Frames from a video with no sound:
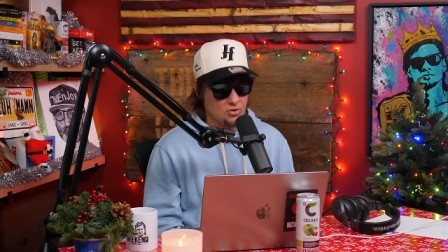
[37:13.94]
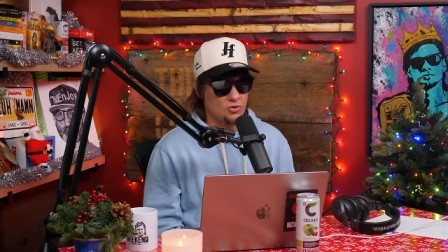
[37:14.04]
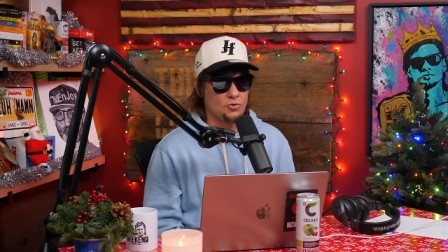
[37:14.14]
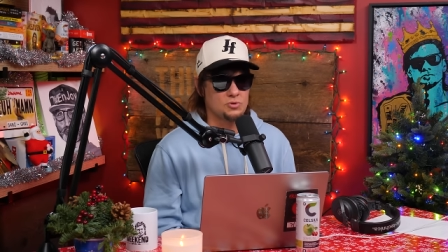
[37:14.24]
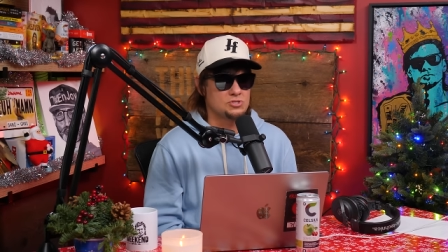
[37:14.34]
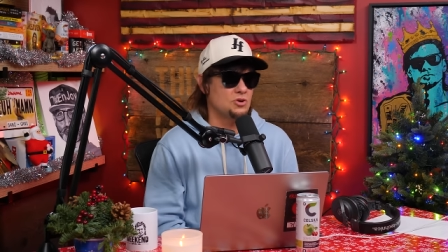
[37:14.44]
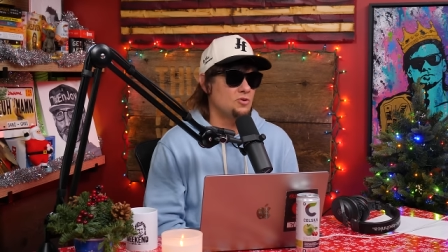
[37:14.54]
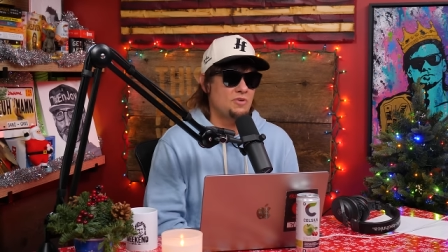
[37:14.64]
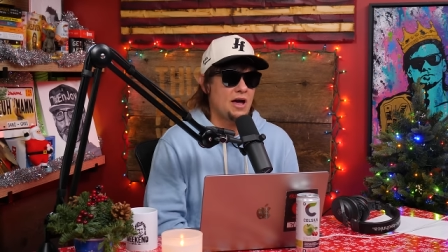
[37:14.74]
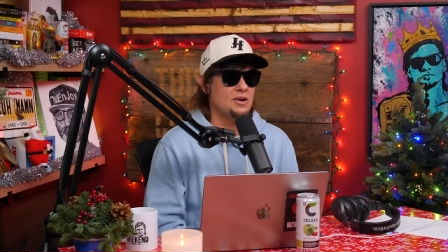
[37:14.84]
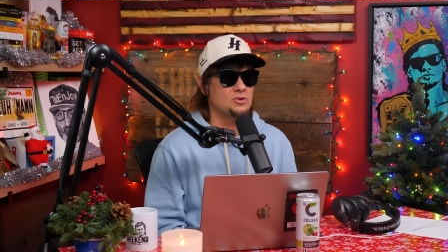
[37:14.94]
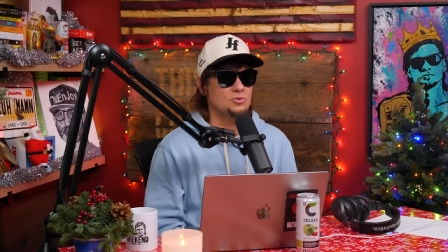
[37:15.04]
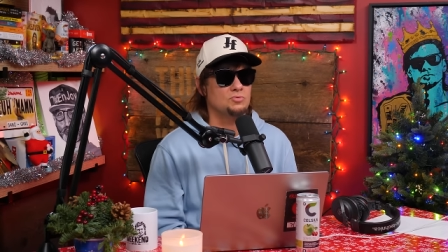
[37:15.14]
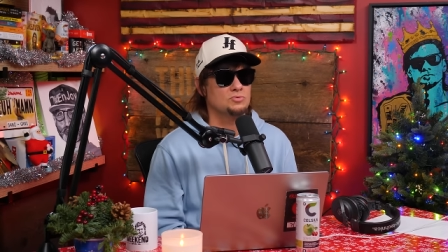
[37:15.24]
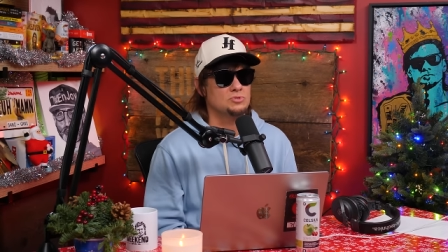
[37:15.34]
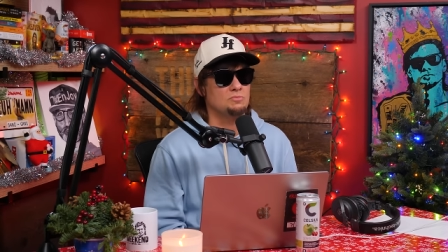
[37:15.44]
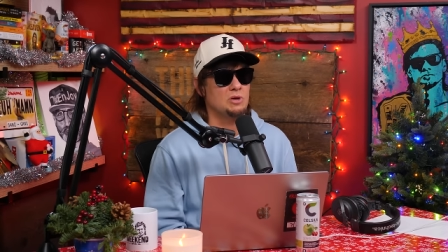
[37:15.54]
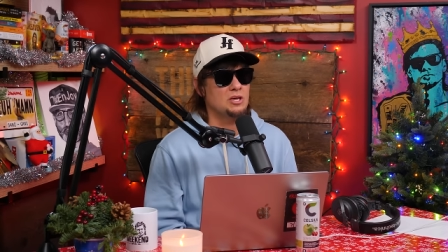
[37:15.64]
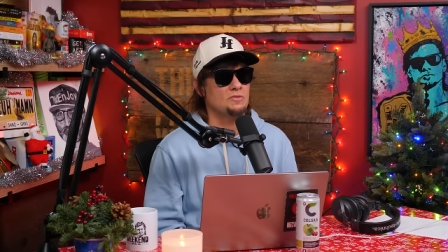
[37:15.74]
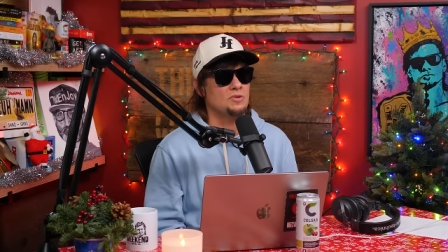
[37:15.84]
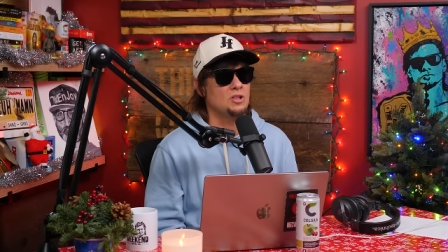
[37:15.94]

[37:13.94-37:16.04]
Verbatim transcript: Or there was no value to me